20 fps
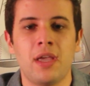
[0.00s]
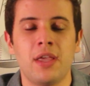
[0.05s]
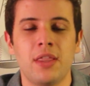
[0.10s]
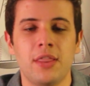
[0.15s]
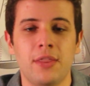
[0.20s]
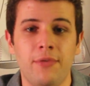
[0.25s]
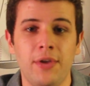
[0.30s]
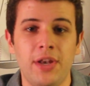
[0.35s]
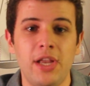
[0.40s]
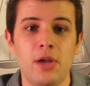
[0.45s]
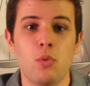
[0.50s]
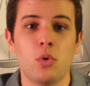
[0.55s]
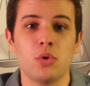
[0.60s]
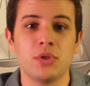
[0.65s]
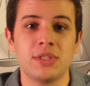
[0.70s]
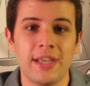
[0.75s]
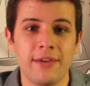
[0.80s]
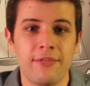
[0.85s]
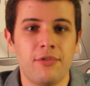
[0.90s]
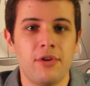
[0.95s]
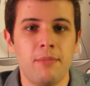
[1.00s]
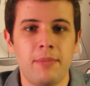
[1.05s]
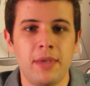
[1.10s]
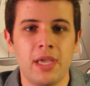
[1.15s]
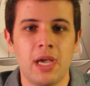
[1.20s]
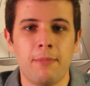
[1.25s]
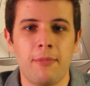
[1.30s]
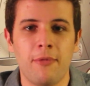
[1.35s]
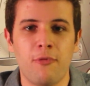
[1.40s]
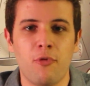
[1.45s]
The video will definitely be
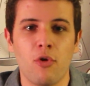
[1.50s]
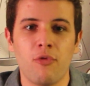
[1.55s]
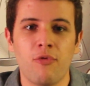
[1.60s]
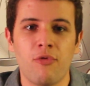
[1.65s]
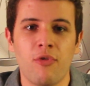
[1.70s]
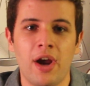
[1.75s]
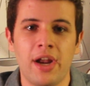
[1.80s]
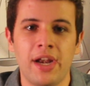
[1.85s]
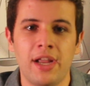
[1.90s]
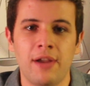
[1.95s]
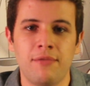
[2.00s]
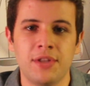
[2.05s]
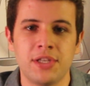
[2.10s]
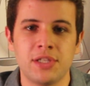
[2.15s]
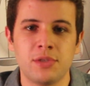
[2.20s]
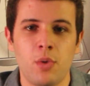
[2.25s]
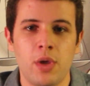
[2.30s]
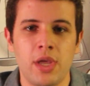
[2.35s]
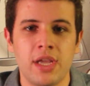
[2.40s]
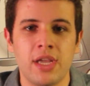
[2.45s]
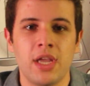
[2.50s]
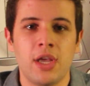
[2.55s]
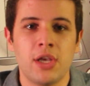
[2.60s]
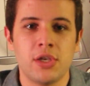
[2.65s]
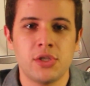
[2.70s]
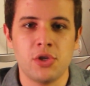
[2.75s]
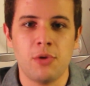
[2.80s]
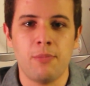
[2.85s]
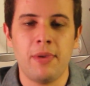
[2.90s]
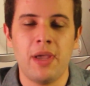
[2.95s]
up before Friday of this week,
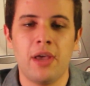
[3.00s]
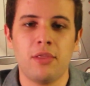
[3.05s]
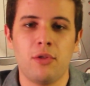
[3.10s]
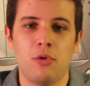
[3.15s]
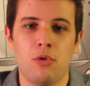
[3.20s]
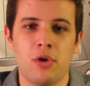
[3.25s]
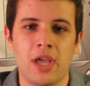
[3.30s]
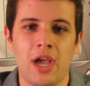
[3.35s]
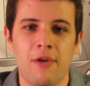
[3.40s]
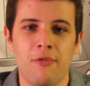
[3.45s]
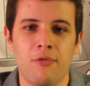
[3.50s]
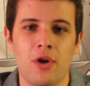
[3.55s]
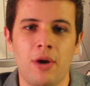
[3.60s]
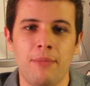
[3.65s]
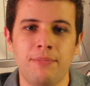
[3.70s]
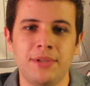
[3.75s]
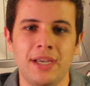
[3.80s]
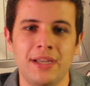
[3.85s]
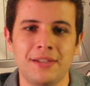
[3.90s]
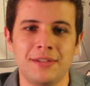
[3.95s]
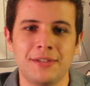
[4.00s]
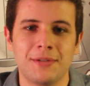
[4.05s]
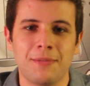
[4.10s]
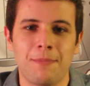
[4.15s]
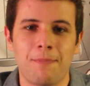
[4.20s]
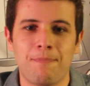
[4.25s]
so be on the lookout for updates.